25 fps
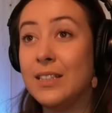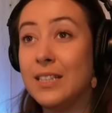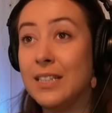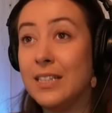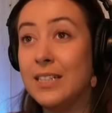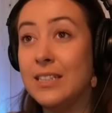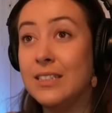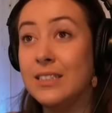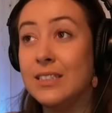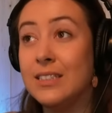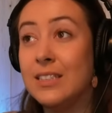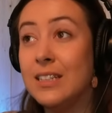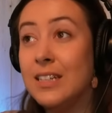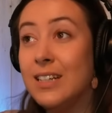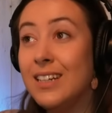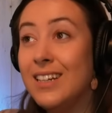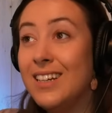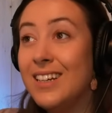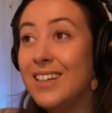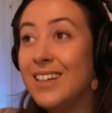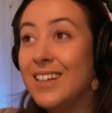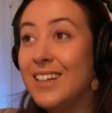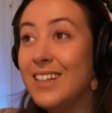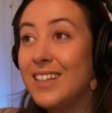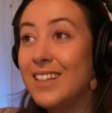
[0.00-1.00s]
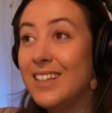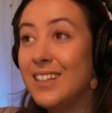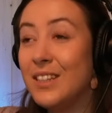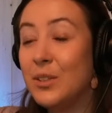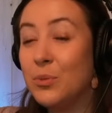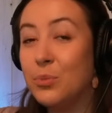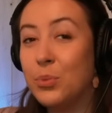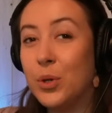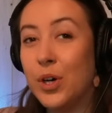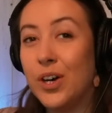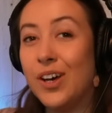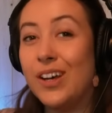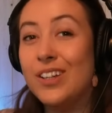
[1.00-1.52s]
the
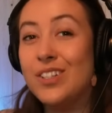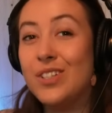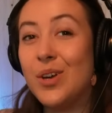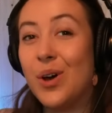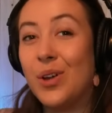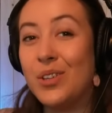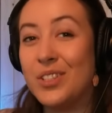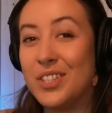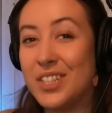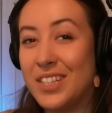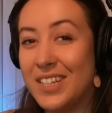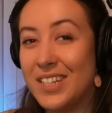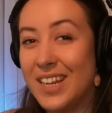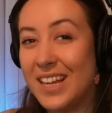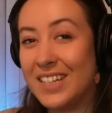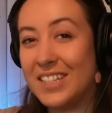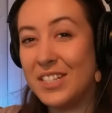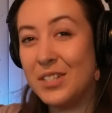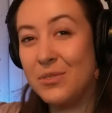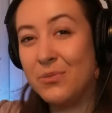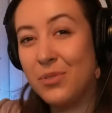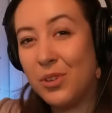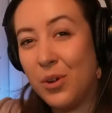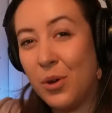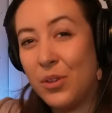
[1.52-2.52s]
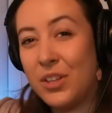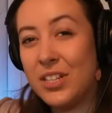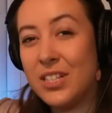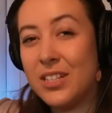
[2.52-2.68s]
words onto the next. It's got